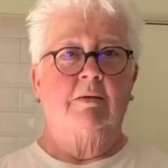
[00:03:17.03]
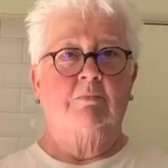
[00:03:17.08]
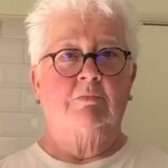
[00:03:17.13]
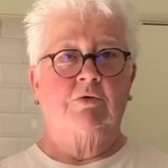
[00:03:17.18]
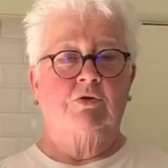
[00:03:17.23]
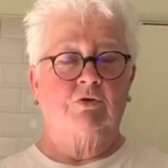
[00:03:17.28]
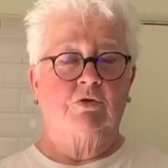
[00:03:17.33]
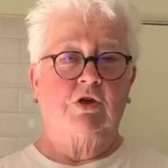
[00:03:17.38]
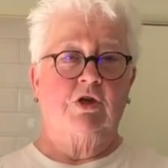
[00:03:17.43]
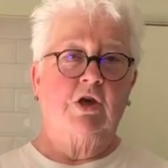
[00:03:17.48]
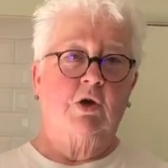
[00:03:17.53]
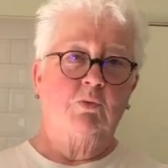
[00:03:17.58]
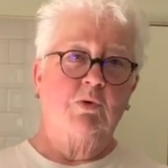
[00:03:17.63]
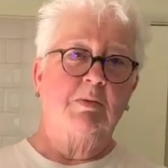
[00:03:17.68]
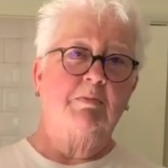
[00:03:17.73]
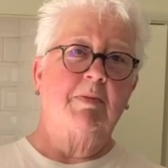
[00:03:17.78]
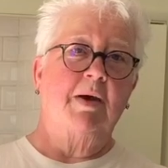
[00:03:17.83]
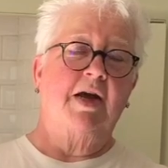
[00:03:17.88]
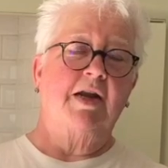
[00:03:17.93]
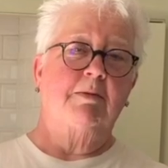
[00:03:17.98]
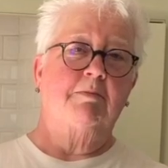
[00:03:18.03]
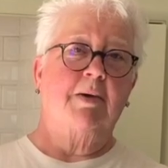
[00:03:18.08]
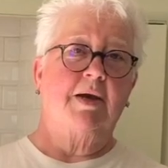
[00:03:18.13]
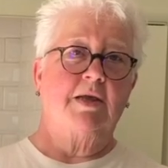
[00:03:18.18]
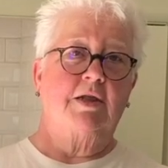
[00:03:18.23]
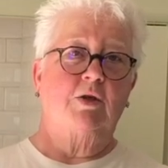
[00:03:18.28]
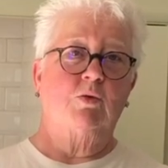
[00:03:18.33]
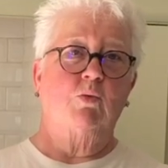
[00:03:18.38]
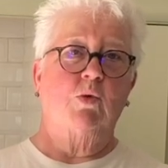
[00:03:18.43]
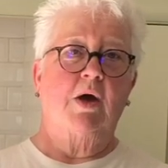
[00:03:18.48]
So you get a wee pan of
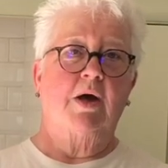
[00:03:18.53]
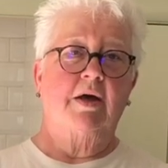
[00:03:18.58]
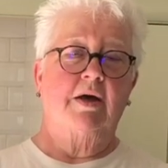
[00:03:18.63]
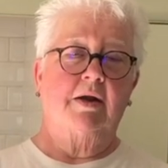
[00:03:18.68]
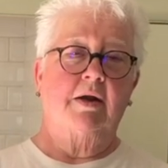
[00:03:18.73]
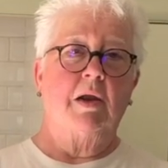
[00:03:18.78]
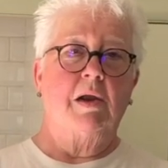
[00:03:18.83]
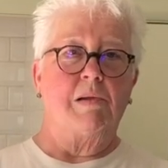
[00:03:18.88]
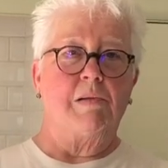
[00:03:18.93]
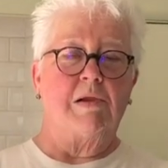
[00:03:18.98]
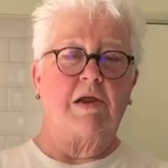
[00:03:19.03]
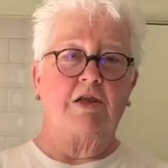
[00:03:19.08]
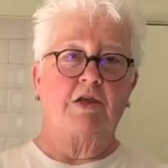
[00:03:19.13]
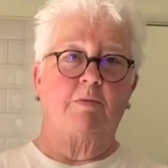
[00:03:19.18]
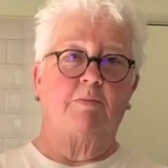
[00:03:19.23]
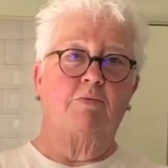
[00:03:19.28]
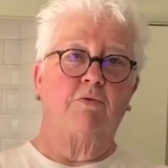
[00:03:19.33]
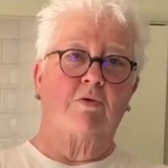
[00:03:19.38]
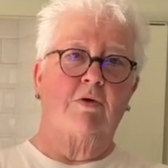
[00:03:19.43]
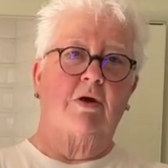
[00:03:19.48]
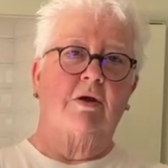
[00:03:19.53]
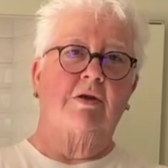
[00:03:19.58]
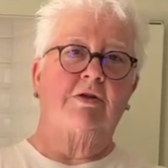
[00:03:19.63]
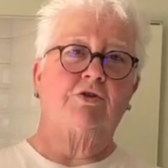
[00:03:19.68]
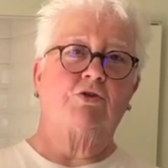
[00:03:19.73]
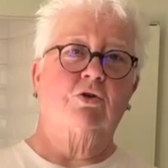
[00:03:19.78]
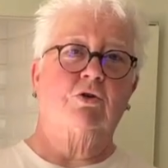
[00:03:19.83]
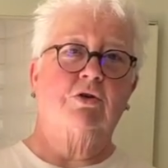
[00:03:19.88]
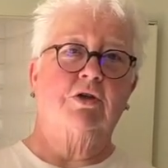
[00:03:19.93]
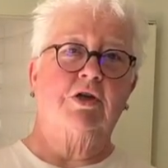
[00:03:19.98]
boiling water, and you put
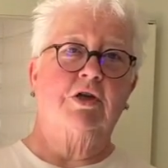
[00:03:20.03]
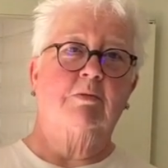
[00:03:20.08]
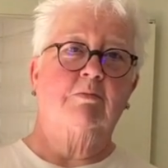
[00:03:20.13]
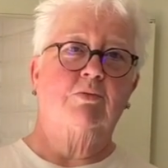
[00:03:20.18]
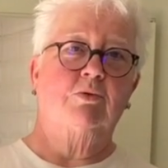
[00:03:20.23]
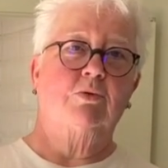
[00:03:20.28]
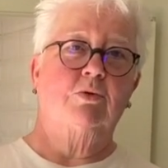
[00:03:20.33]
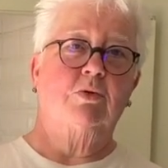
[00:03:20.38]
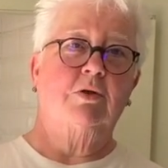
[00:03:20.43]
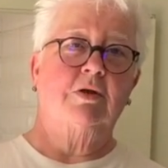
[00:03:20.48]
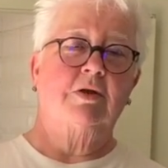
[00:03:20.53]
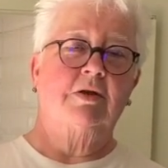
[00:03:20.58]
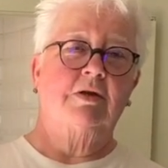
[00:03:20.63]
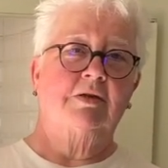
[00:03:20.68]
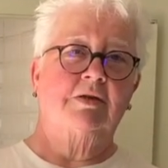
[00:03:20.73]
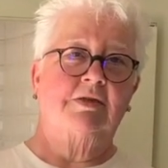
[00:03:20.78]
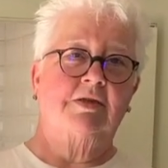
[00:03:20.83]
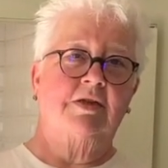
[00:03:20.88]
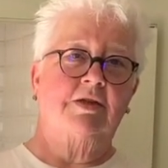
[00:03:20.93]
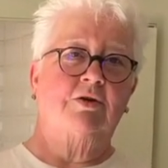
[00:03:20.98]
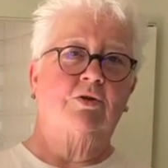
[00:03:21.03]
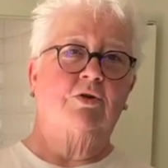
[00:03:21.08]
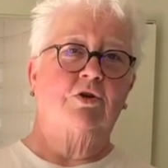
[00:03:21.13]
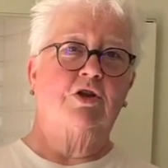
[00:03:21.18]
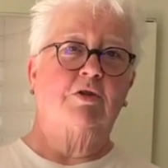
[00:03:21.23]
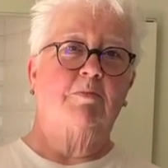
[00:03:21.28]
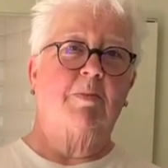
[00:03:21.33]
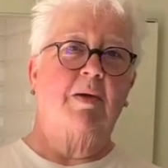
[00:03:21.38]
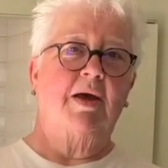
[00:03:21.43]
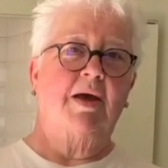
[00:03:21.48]
chocolate in a bowl sitting on
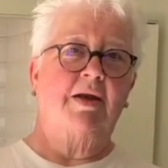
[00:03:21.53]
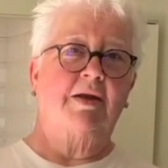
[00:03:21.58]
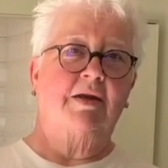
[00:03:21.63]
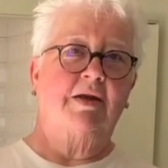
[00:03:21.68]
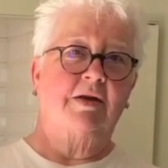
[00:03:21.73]
the pan,